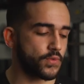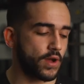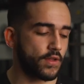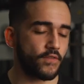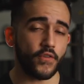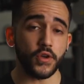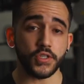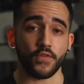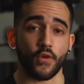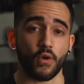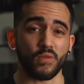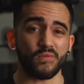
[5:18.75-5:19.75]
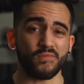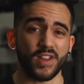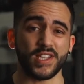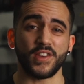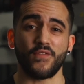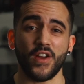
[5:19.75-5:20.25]
Well, first of all,
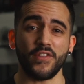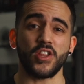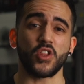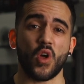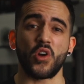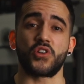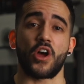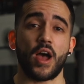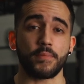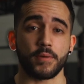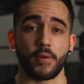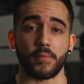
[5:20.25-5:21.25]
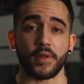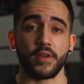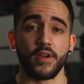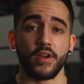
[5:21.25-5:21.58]
it's a very low time commitment.